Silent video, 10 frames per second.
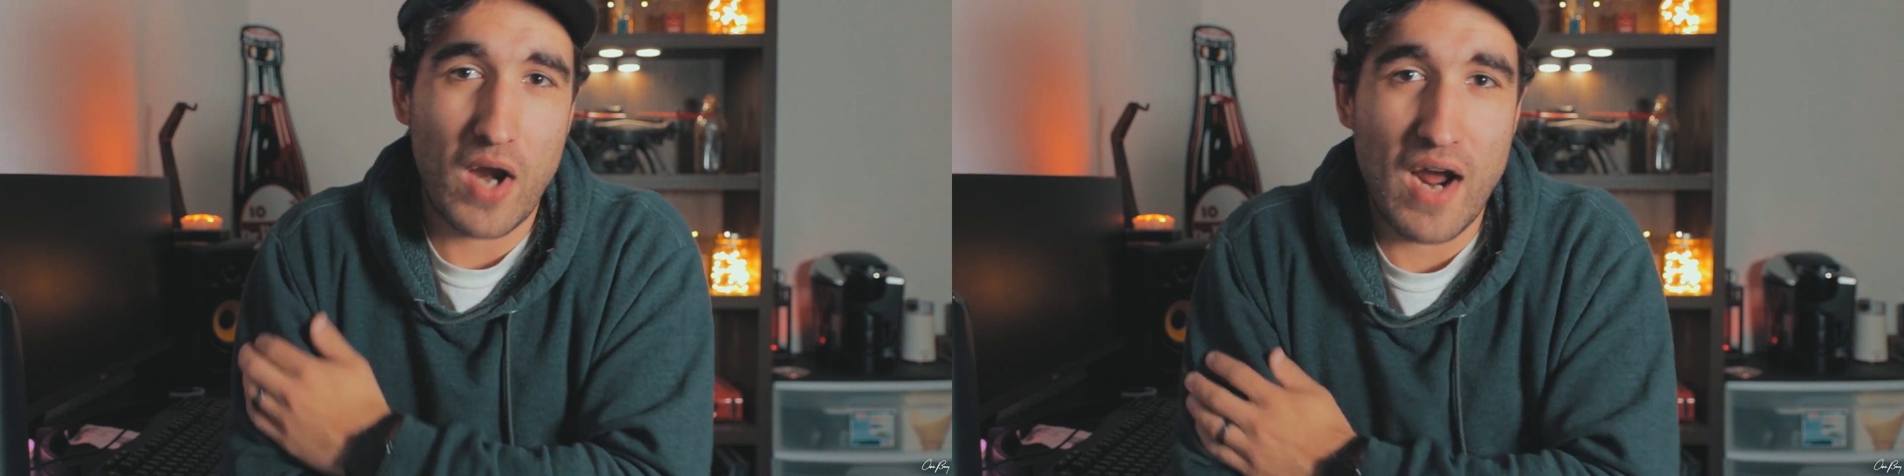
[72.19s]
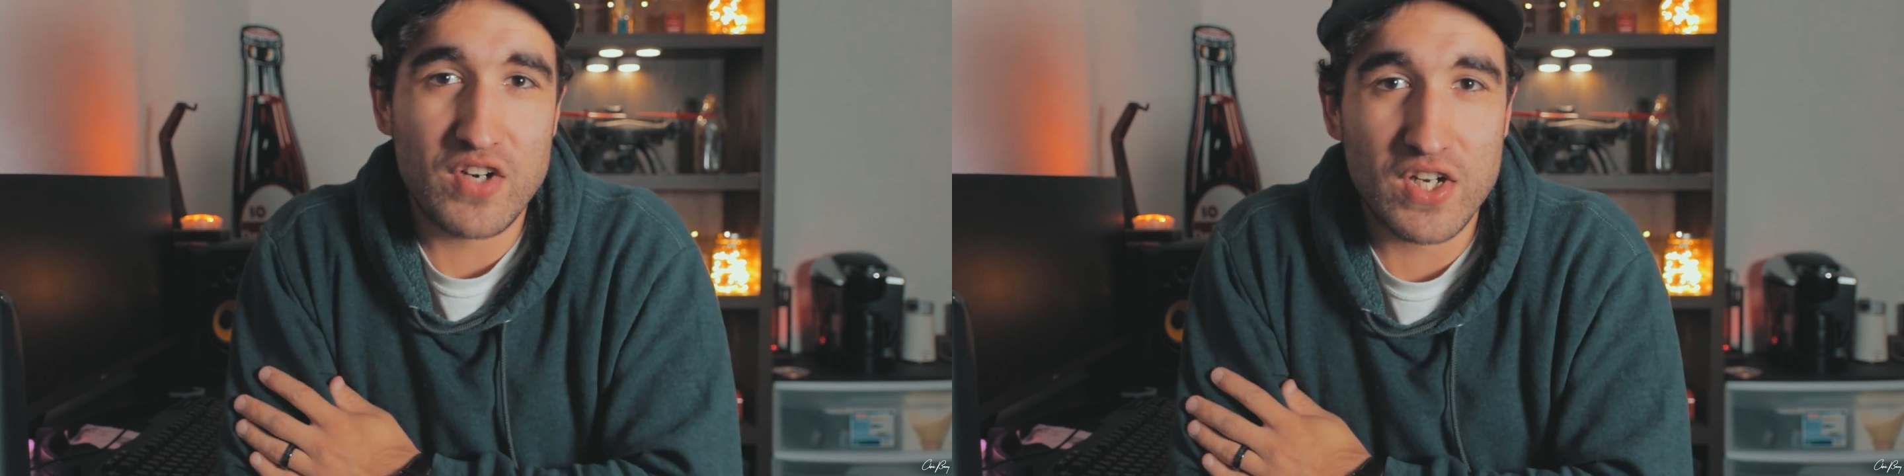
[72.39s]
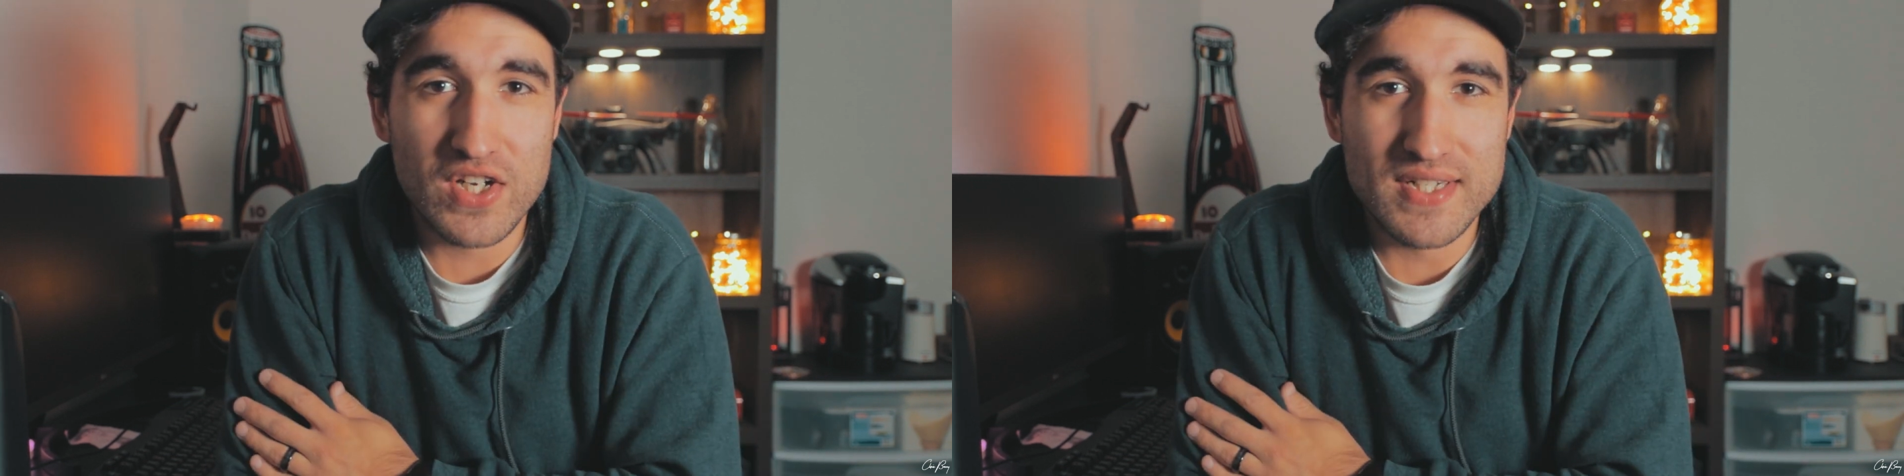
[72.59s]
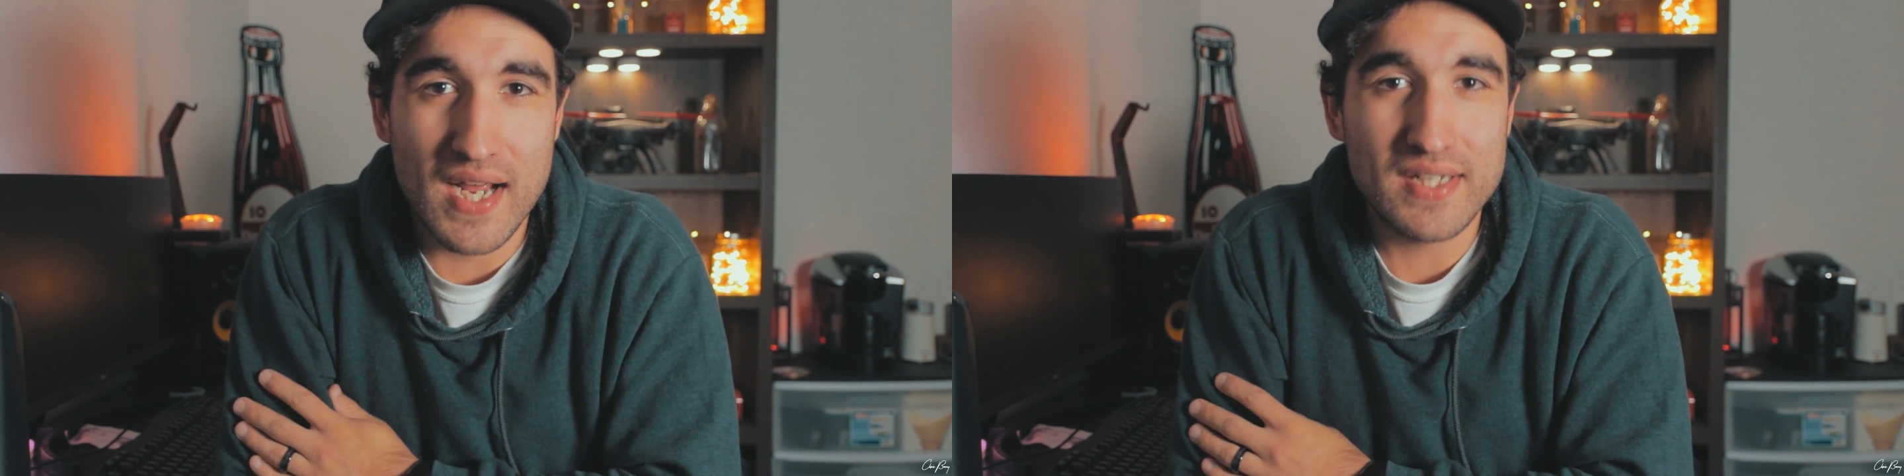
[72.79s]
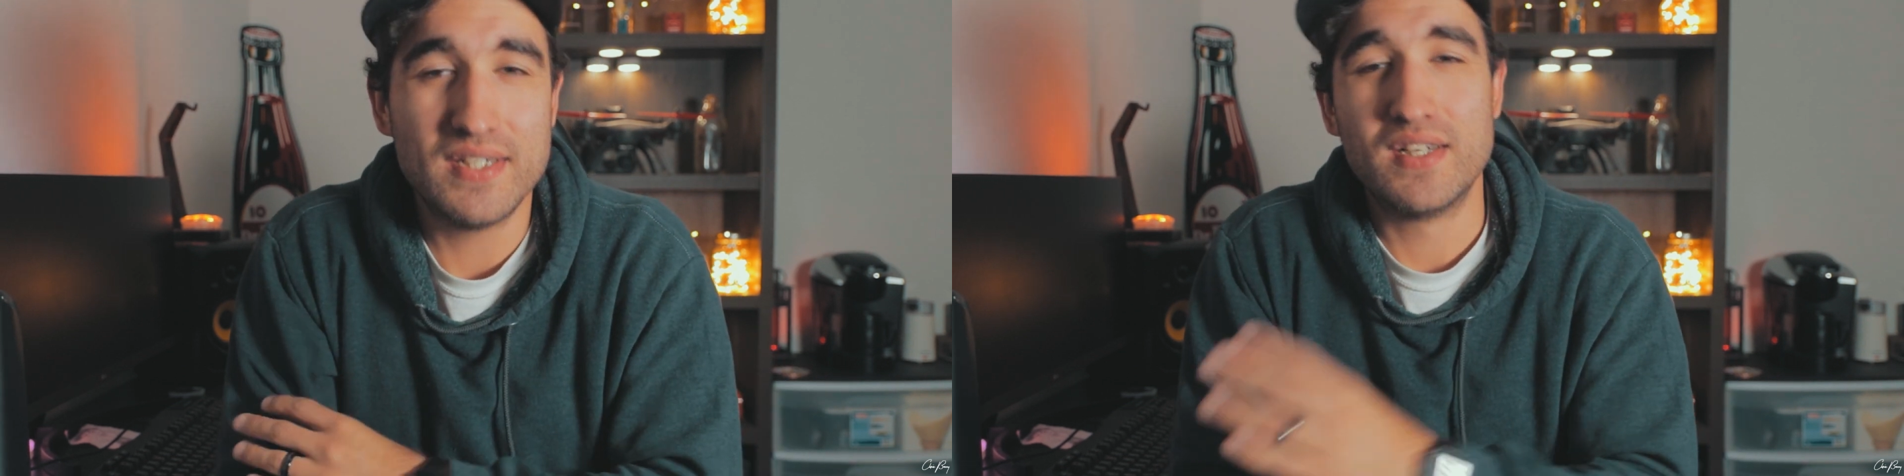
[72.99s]
you're having a good
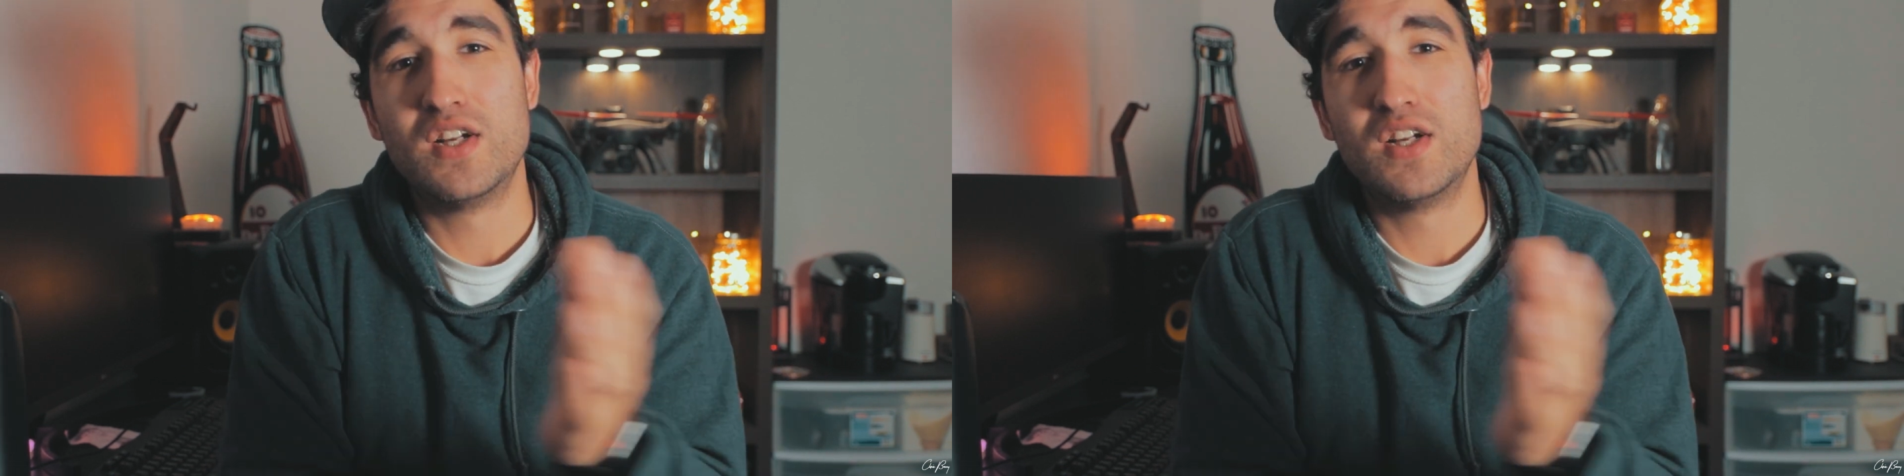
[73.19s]
day.